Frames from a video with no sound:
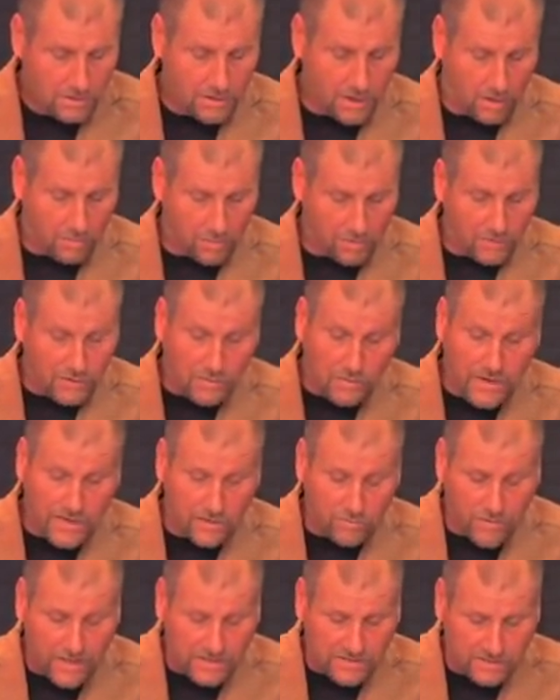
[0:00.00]
Number
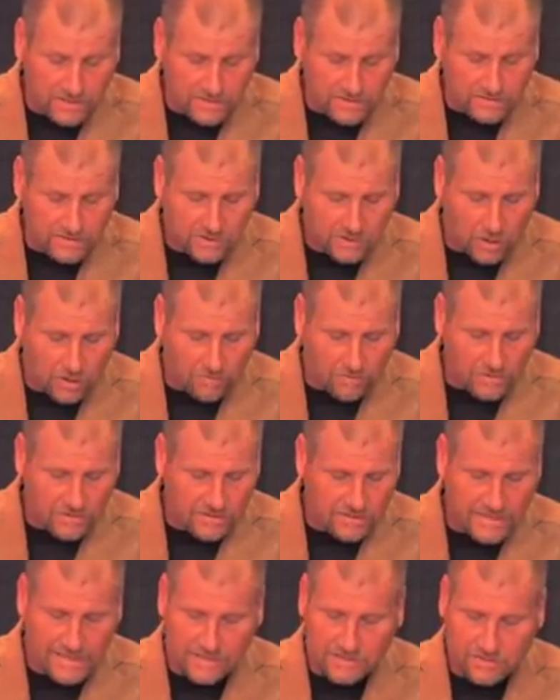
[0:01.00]
3, recent
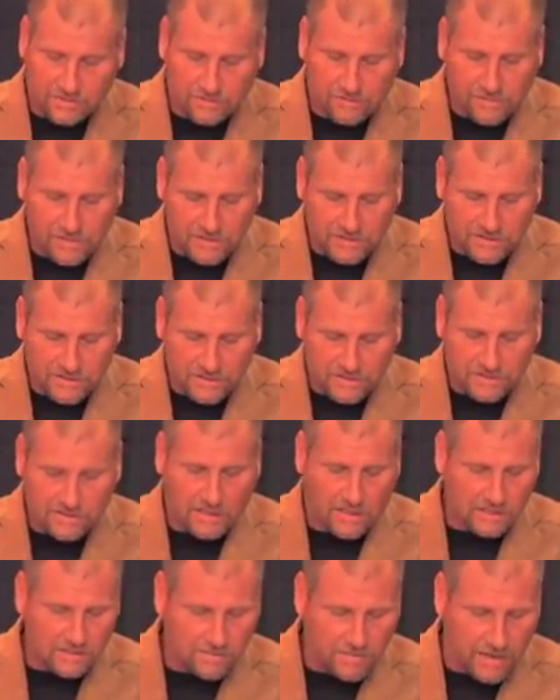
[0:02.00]
discoveries in astrophysics,
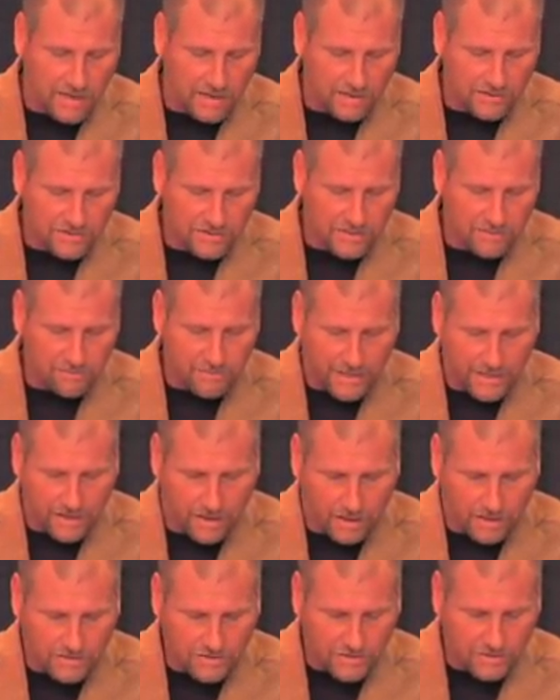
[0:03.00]
cosmology, and
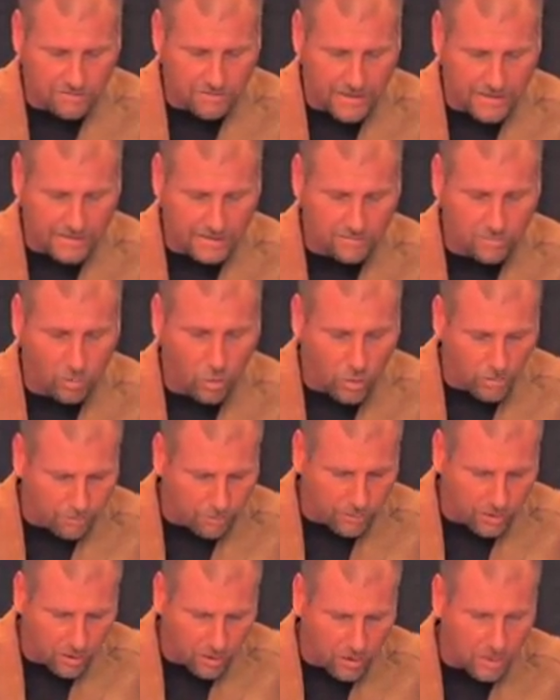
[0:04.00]
biology make it more
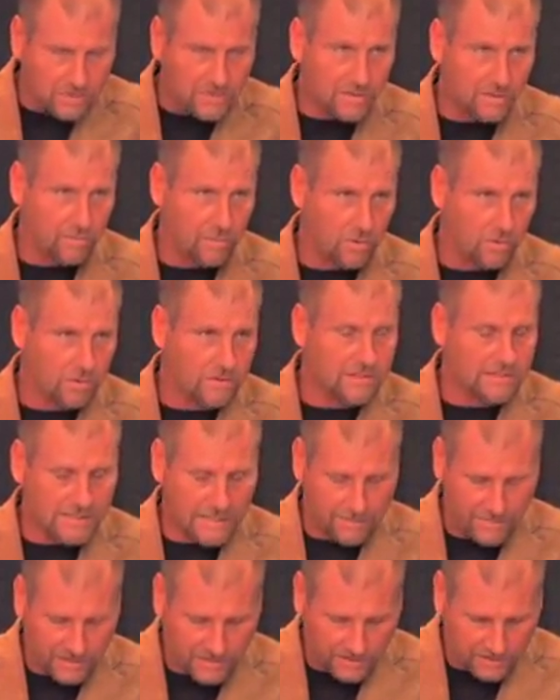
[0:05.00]
plausible,
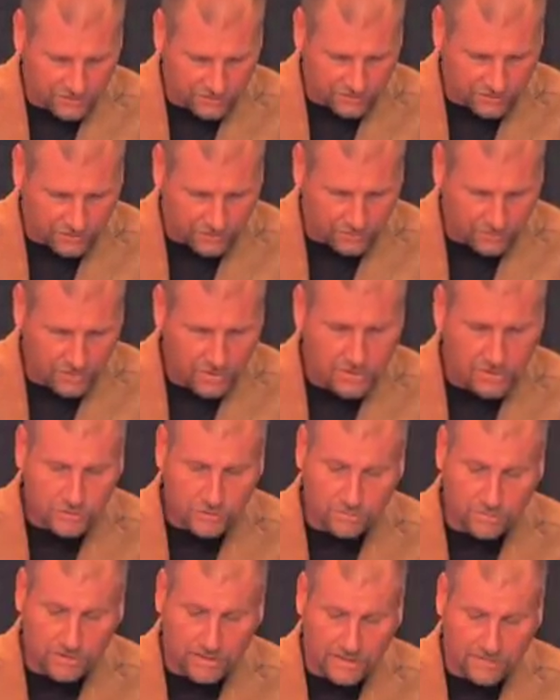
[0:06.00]
seemingly true,
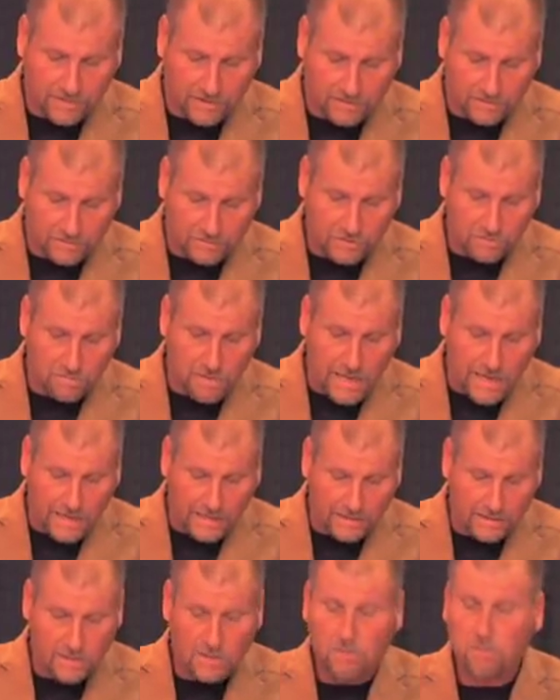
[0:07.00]
to believe that there's a
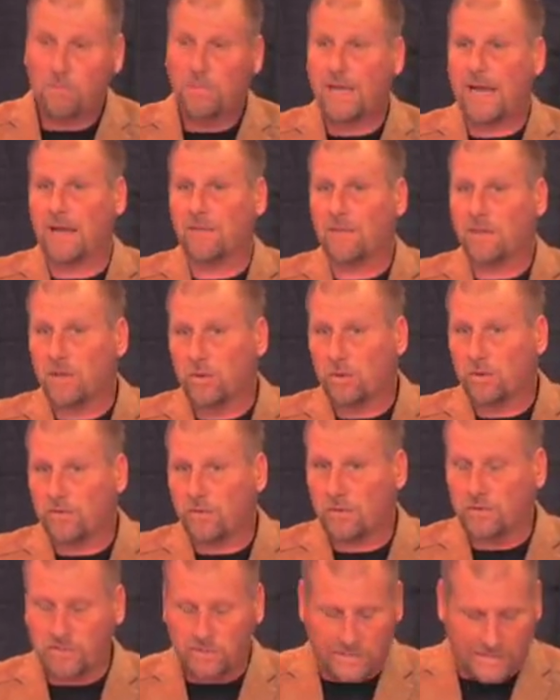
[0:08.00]
mind behind the
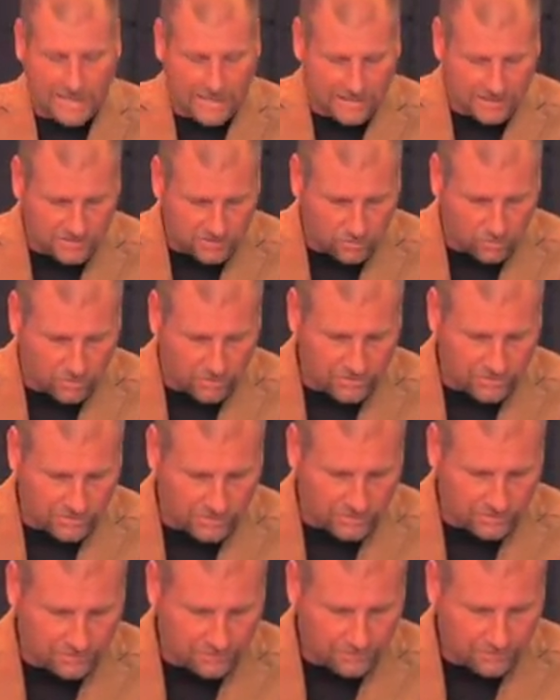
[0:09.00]
universe and its
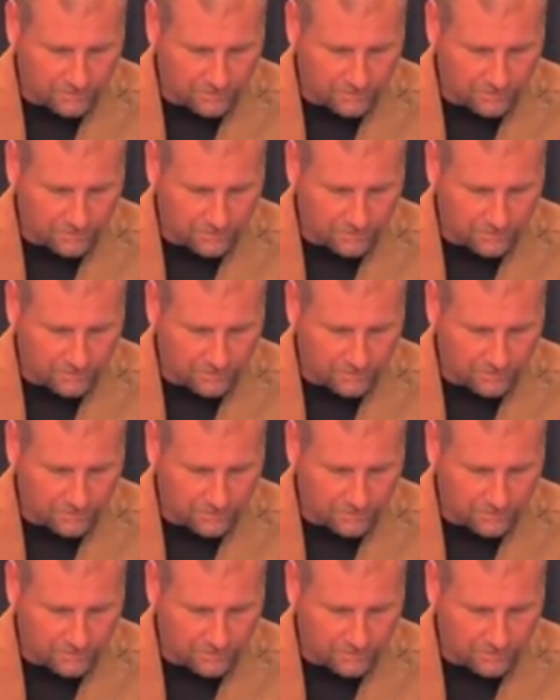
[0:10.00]
origin.